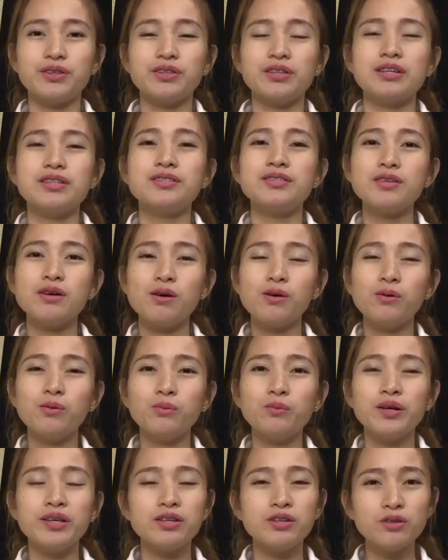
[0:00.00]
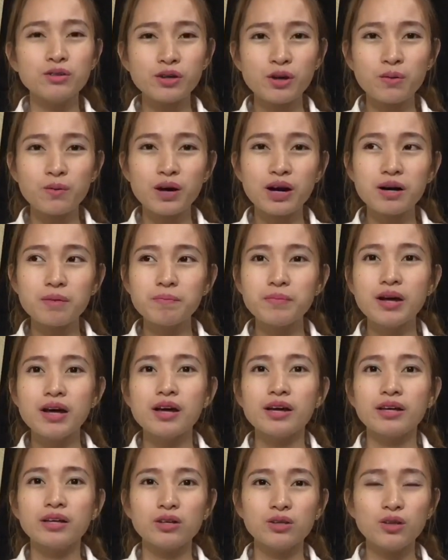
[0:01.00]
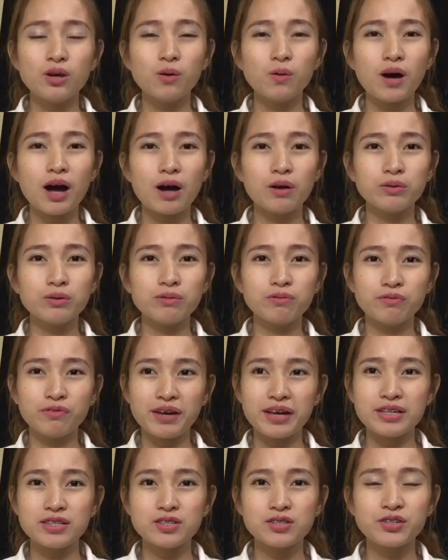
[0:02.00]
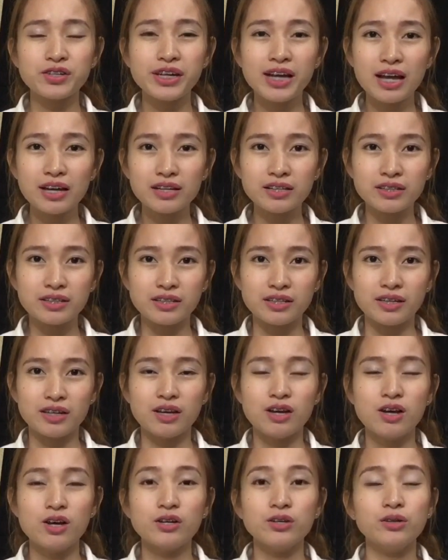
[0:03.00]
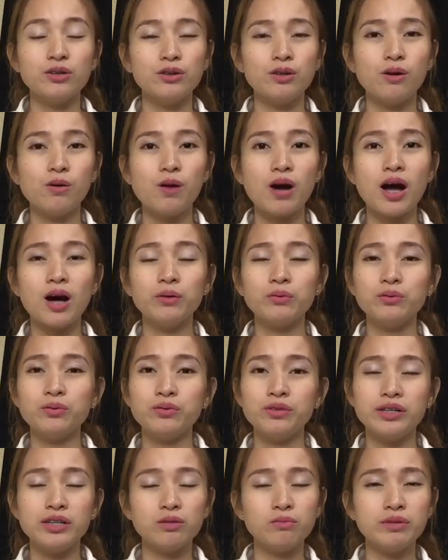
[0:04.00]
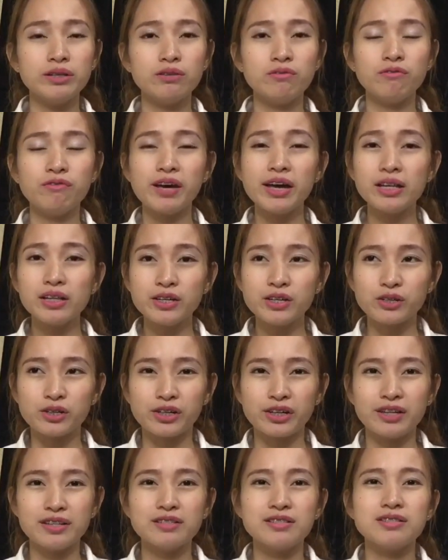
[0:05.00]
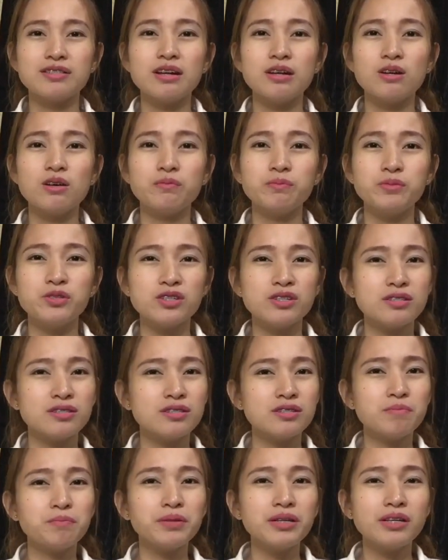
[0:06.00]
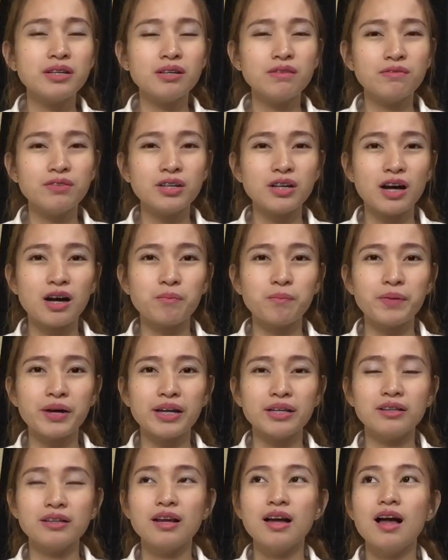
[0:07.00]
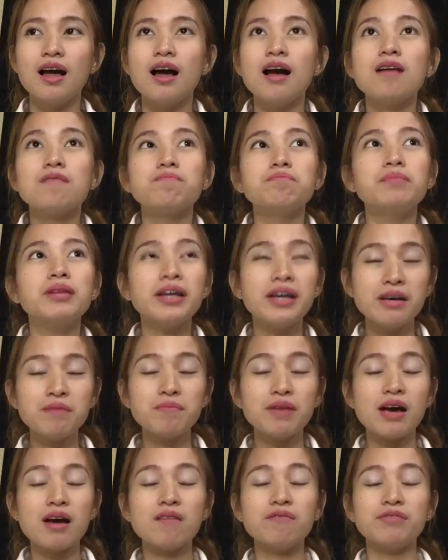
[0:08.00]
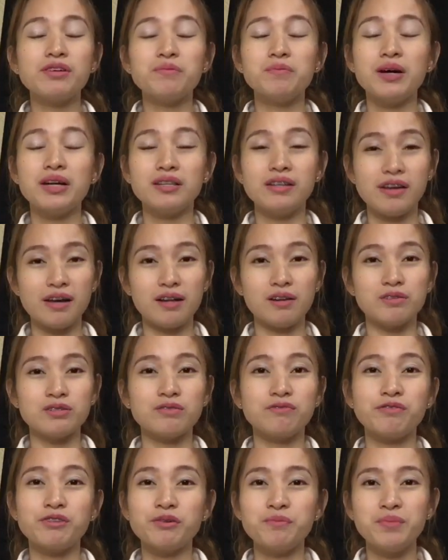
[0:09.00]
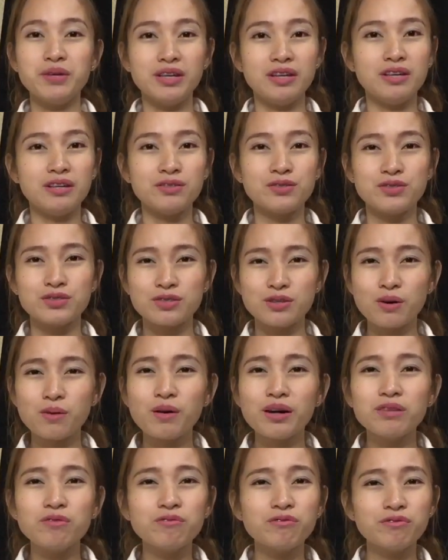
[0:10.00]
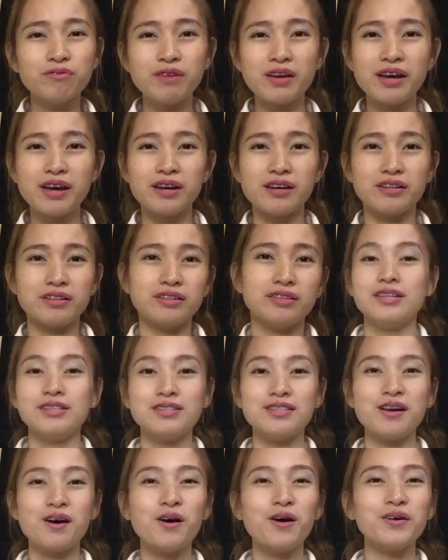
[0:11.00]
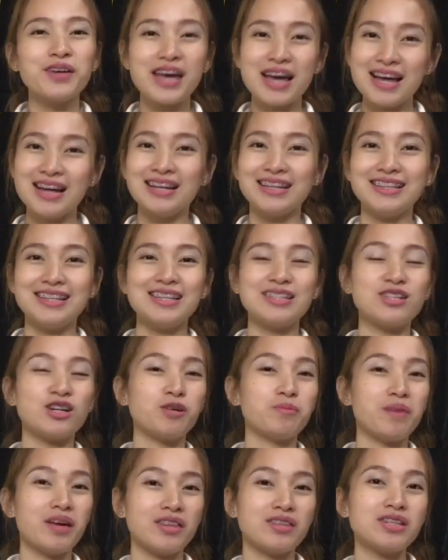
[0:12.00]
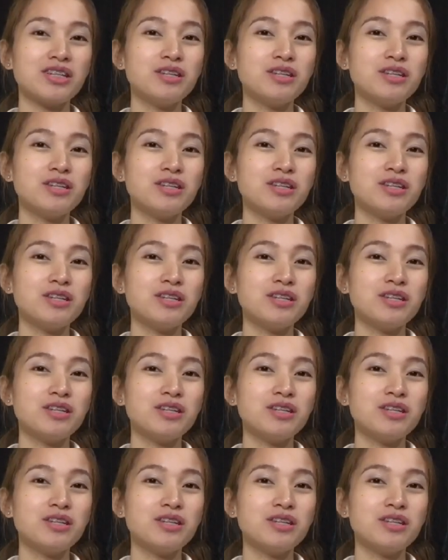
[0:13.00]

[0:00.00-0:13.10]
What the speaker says: So when you grow up, you know how to face reality. You know how to deal with failure instead of just simply giving up and blame everybody else for being so unfair. So yeah, these are my 3